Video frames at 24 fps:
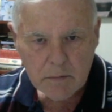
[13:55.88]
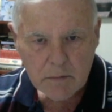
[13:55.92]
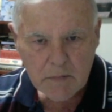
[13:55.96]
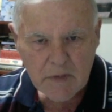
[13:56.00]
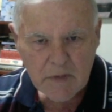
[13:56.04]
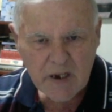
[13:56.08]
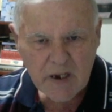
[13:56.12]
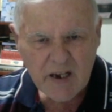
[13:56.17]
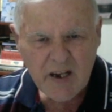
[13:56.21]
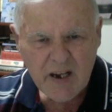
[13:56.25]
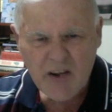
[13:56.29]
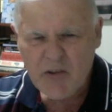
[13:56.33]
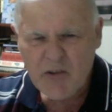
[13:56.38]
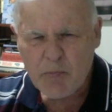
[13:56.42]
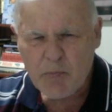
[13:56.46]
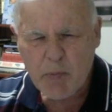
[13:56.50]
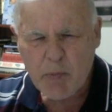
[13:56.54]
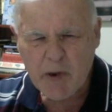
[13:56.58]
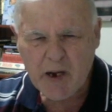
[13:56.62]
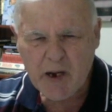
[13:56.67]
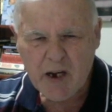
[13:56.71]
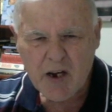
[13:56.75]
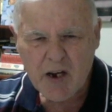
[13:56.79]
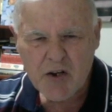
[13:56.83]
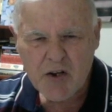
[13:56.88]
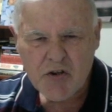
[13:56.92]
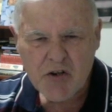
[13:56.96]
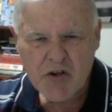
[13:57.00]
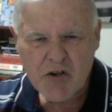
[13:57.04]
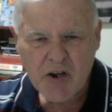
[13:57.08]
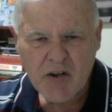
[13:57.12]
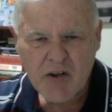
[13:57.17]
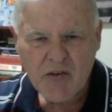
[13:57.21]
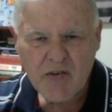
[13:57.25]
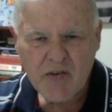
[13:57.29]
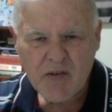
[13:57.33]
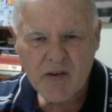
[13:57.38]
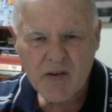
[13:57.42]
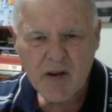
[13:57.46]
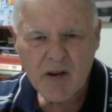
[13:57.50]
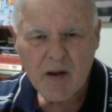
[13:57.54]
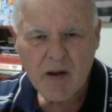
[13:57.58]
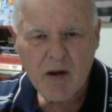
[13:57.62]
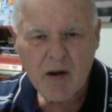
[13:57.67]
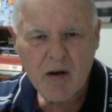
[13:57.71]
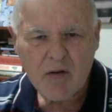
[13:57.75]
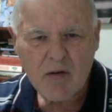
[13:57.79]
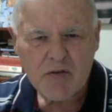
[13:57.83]
It is beginner chess.
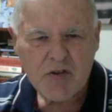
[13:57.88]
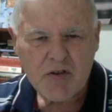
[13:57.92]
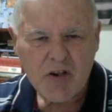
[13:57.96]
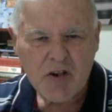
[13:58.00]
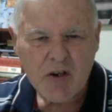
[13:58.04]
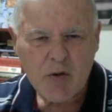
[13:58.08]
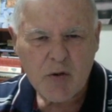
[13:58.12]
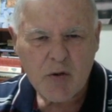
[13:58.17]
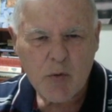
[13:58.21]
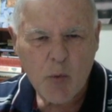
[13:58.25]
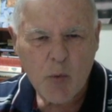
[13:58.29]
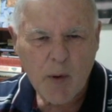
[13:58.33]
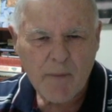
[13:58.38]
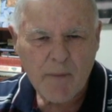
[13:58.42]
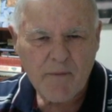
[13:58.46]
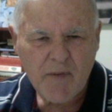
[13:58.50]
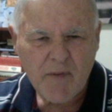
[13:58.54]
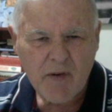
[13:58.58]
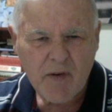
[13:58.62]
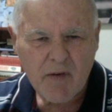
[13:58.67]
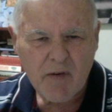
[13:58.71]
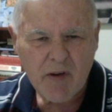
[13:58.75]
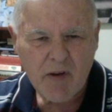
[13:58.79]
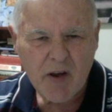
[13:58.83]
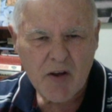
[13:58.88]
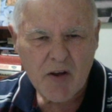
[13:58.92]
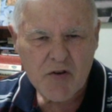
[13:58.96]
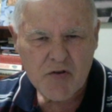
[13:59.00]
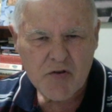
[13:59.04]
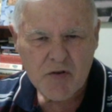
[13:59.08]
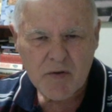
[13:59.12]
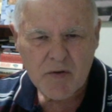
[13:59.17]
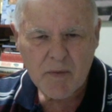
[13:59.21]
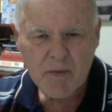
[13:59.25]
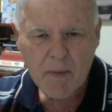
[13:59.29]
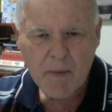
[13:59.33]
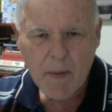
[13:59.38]
I'll show you one variation.